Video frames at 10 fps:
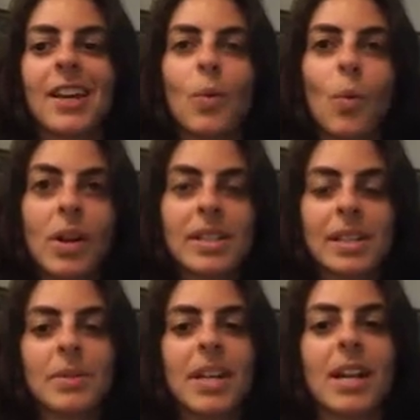Once
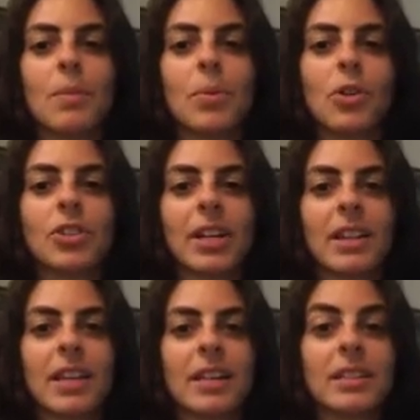I began approaching
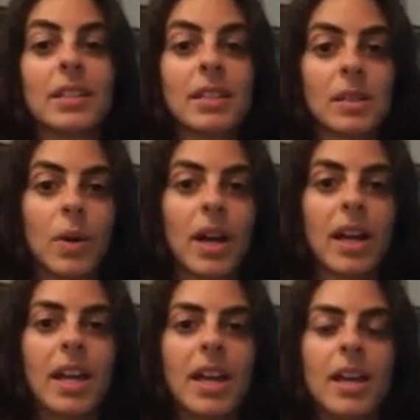things this
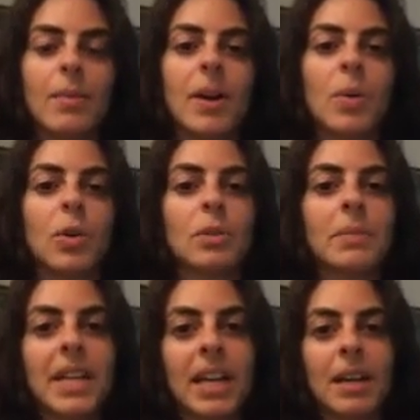way, my world
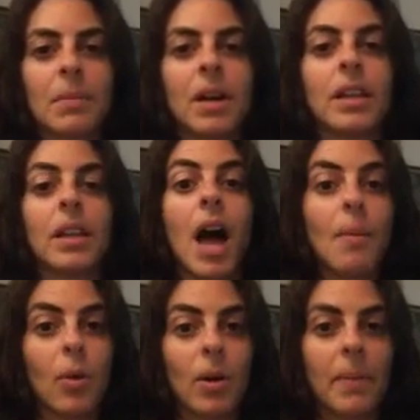became a
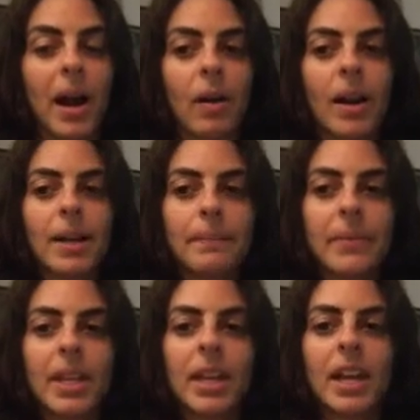lot more empowering,
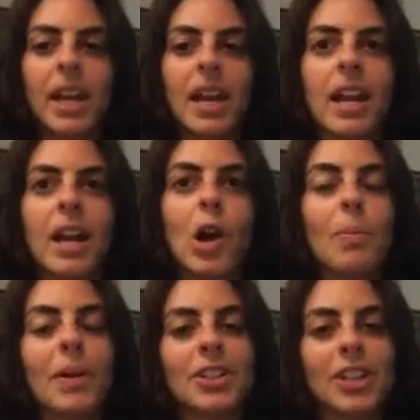and I
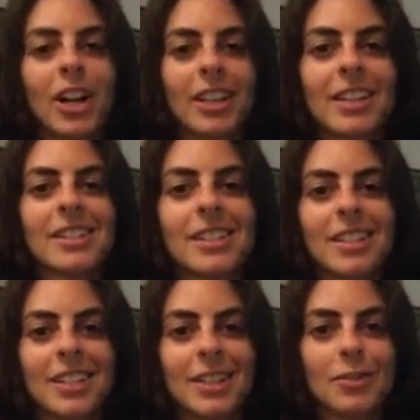hope by sharing this,
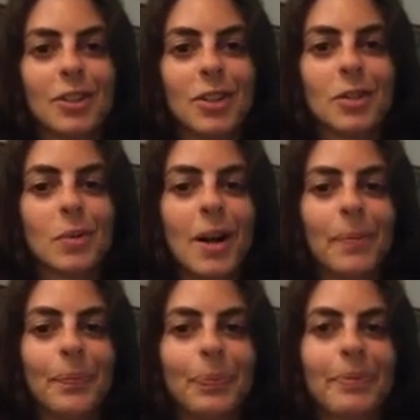it does for you as well.
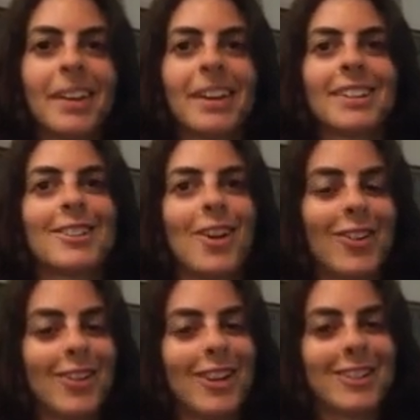So
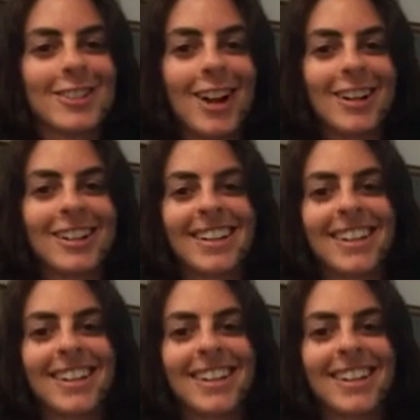let's start.